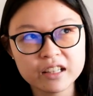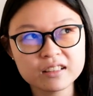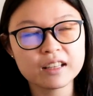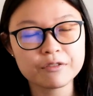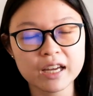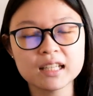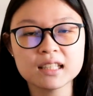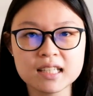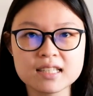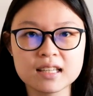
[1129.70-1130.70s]
they find
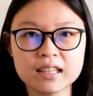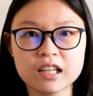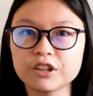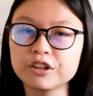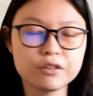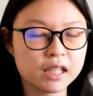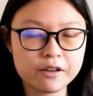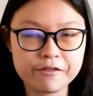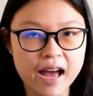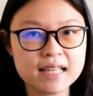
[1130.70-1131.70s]
it easy, they learn
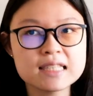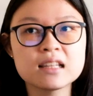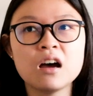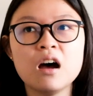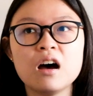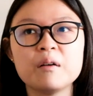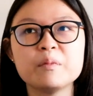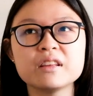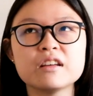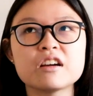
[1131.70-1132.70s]
really fast.
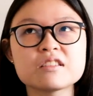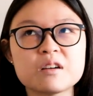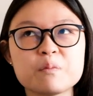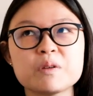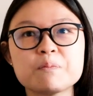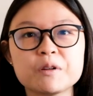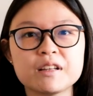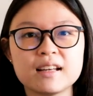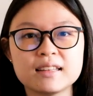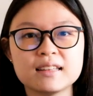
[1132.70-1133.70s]
But there are some people
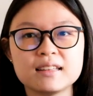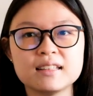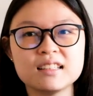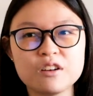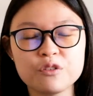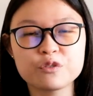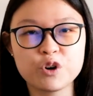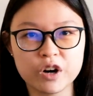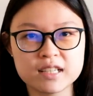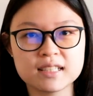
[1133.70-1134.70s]
that, of
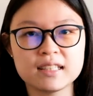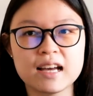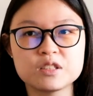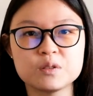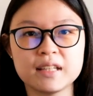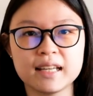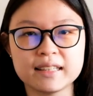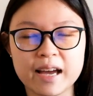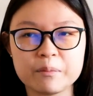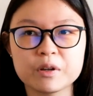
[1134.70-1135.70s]
course, it has to take
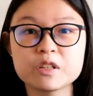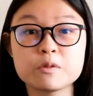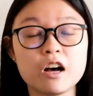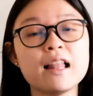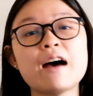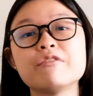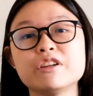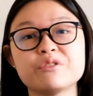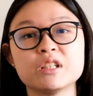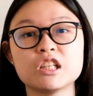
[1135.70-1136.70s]
time because we all have
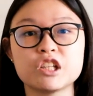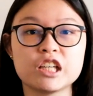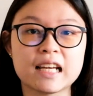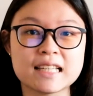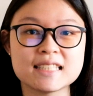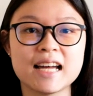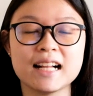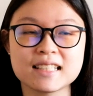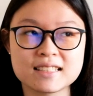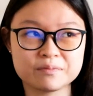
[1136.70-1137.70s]
different learning
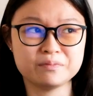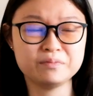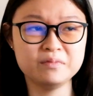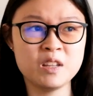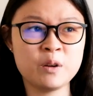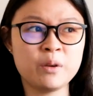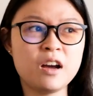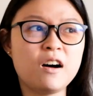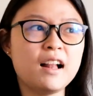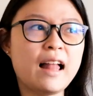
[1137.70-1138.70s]
styles. We
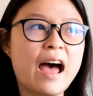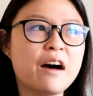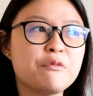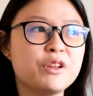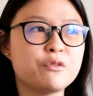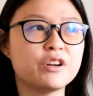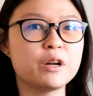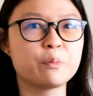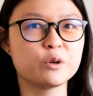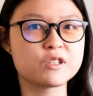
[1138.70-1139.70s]
all have different
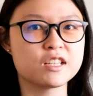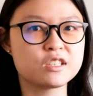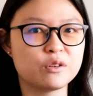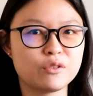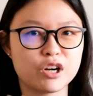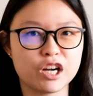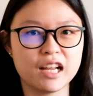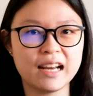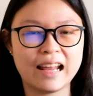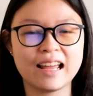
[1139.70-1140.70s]
approaches of
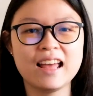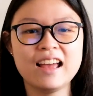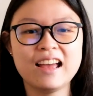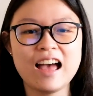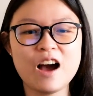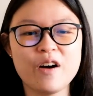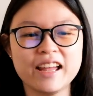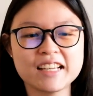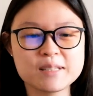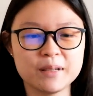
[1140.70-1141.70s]
learning. Like how I
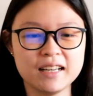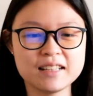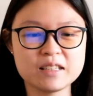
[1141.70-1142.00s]
explain it,